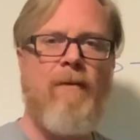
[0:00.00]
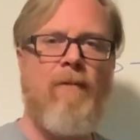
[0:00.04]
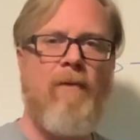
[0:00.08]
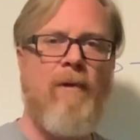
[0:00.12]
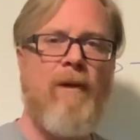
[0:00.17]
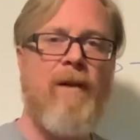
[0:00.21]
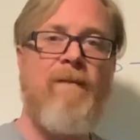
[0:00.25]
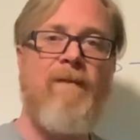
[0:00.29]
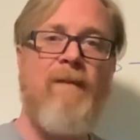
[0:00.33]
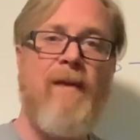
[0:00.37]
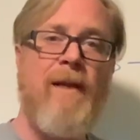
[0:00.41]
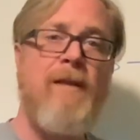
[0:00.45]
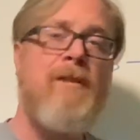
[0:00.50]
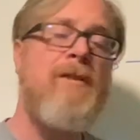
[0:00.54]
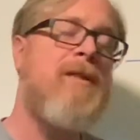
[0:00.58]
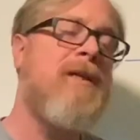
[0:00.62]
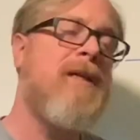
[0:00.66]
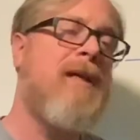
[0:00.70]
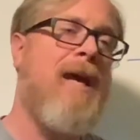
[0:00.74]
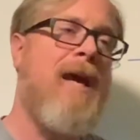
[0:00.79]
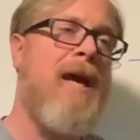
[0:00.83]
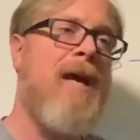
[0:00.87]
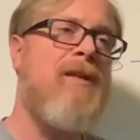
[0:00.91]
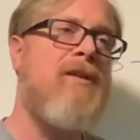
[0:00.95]
Well, if that's the
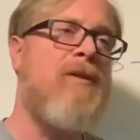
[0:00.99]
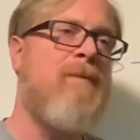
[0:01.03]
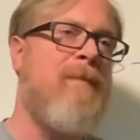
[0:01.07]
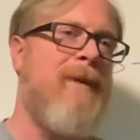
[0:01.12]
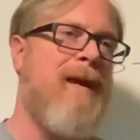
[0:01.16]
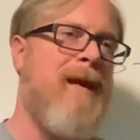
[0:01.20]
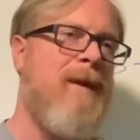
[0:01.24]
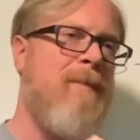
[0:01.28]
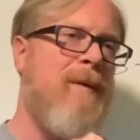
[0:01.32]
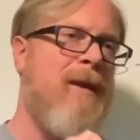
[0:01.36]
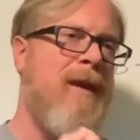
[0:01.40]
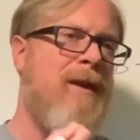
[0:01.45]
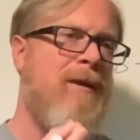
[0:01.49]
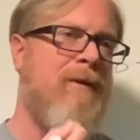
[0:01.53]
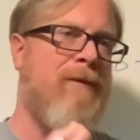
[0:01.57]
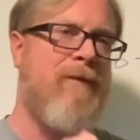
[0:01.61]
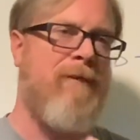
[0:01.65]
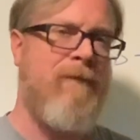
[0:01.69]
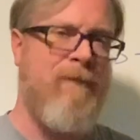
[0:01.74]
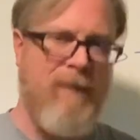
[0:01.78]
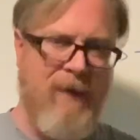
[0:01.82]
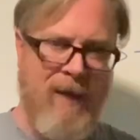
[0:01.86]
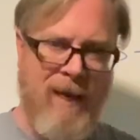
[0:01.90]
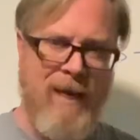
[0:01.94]
case, maybe your
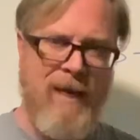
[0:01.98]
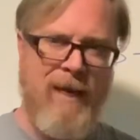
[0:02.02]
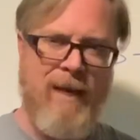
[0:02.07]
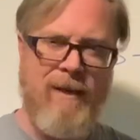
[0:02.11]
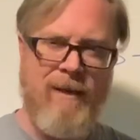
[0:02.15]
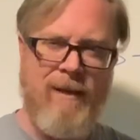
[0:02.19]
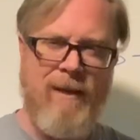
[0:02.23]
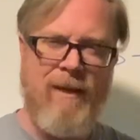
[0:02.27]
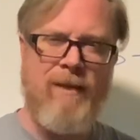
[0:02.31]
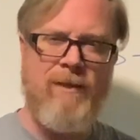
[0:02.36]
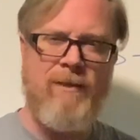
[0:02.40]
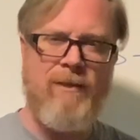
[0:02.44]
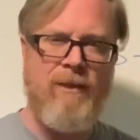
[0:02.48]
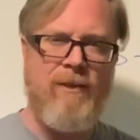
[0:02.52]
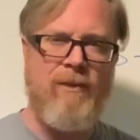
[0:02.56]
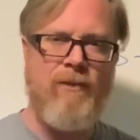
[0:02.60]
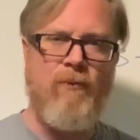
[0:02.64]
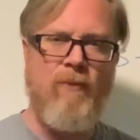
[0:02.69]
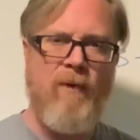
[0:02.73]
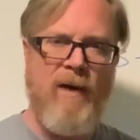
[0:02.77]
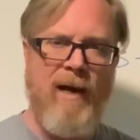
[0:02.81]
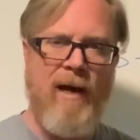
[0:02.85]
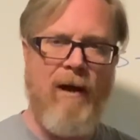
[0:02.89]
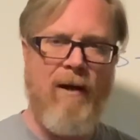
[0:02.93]
thinking does as
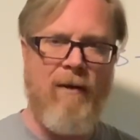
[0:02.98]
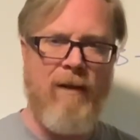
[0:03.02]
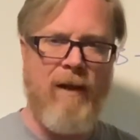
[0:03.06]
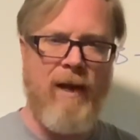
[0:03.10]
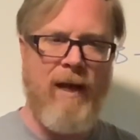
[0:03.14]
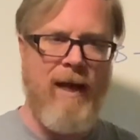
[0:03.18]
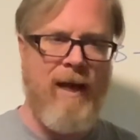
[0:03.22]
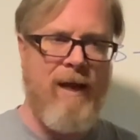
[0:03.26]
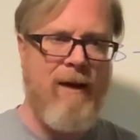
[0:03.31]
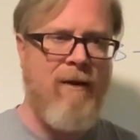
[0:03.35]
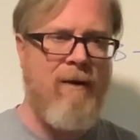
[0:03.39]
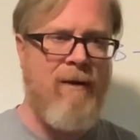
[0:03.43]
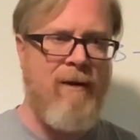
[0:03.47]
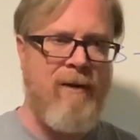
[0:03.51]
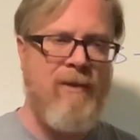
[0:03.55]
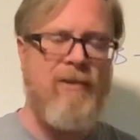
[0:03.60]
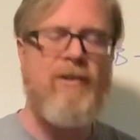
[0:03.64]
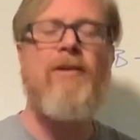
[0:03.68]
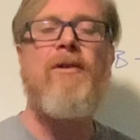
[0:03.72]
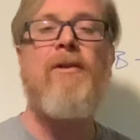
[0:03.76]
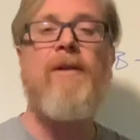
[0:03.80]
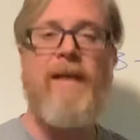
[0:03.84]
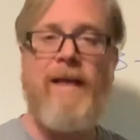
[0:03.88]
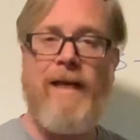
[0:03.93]
well. And
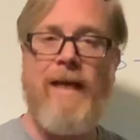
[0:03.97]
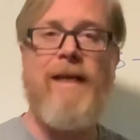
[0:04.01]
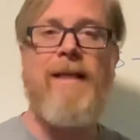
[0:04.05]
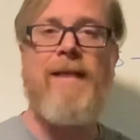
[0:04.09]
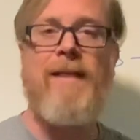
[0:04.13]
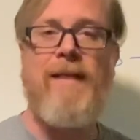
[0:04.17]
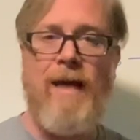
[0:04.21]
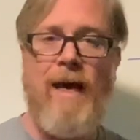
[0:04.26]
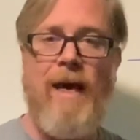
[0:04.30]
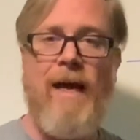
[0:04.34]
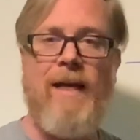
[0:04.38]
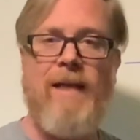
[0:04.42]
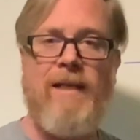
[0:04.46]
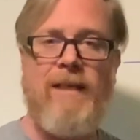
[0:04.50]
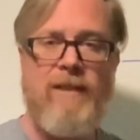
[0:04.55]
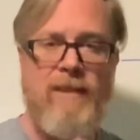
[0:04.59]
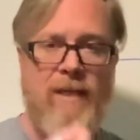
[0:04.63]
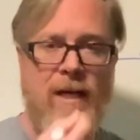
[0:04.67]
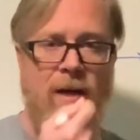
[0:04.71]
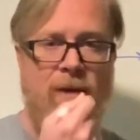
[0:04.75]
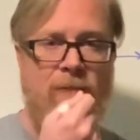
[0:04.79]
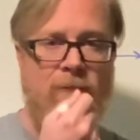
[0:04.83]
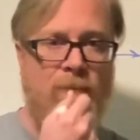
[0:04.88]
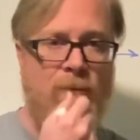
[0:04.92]
honestly, it does.
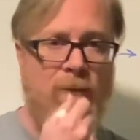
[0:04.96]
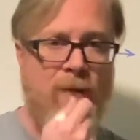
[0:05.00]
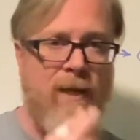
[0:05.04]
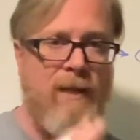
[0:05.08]
For